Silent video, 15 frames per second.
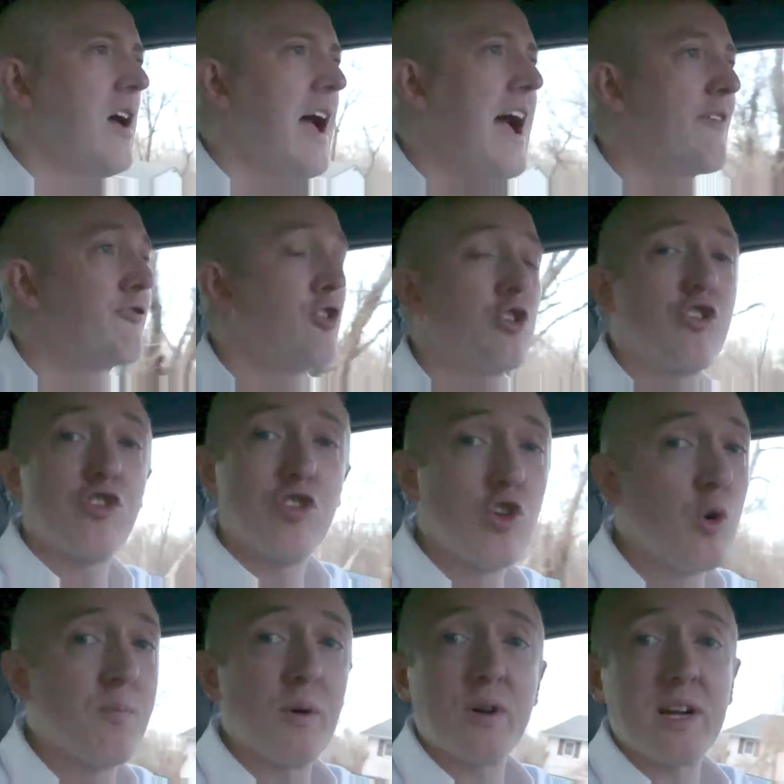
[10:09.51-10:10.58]
After
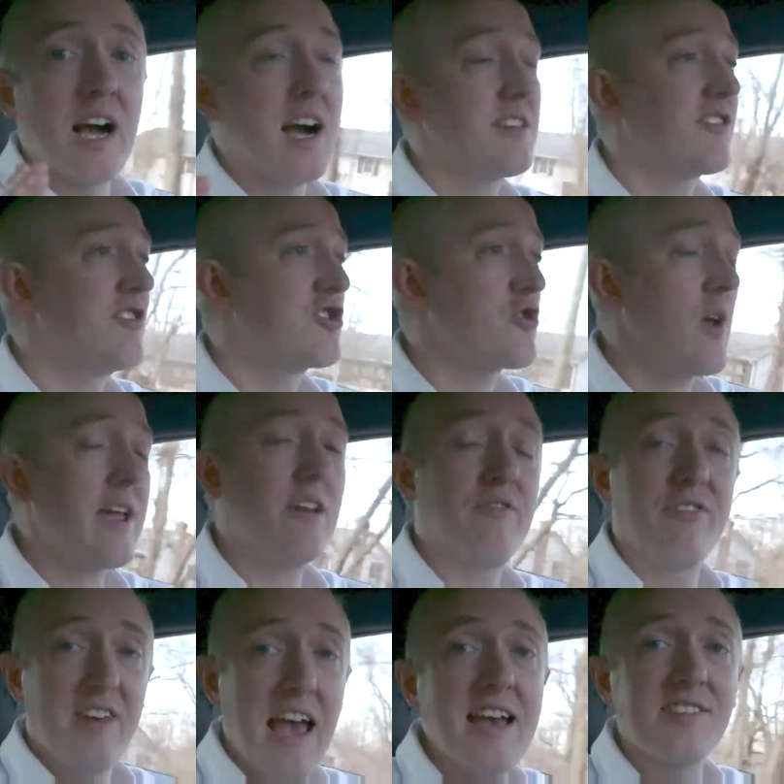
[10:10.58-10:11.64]
super
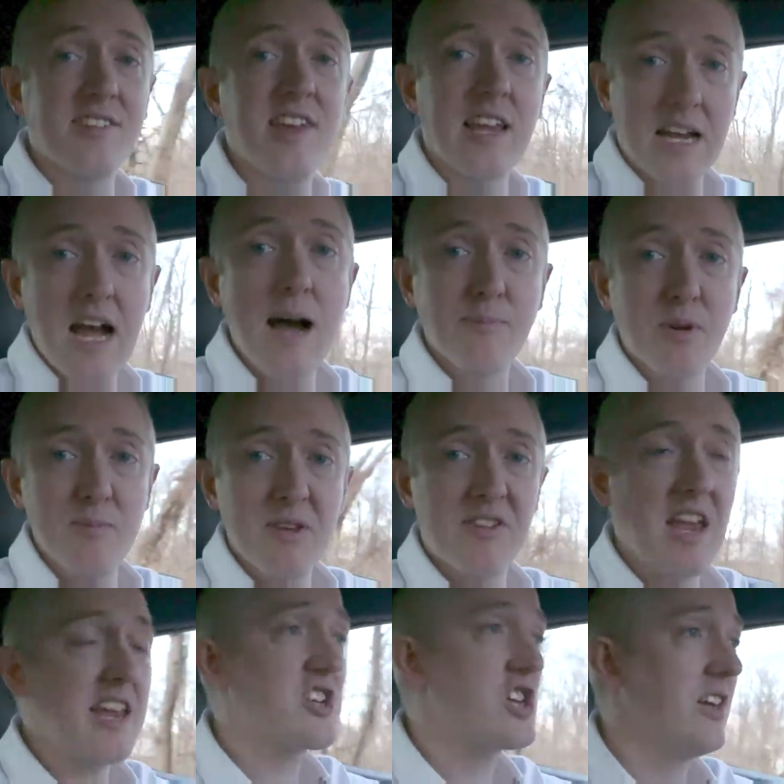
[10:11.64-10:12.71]
concentrative testing and
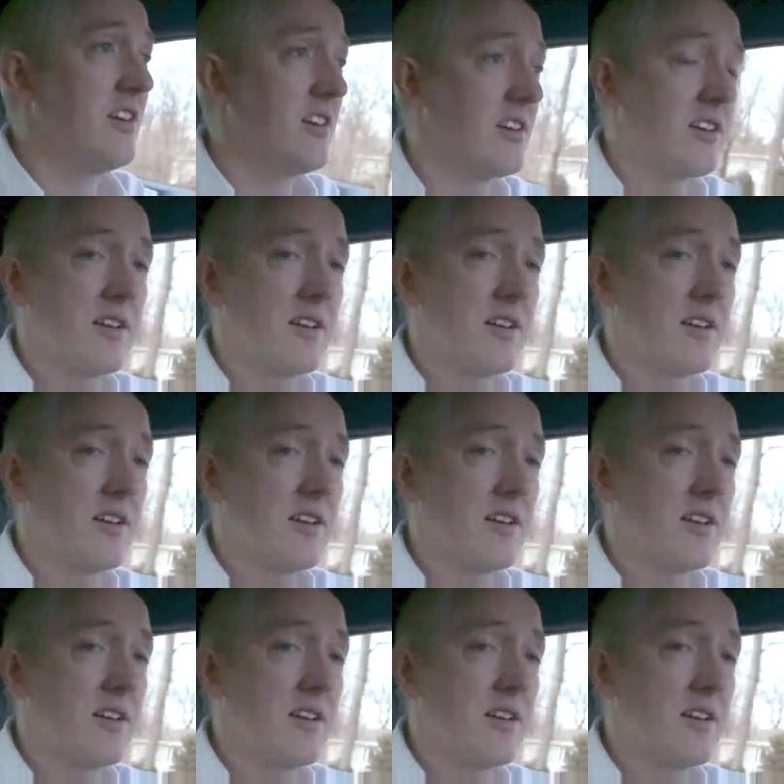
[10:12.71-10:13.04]
optimization,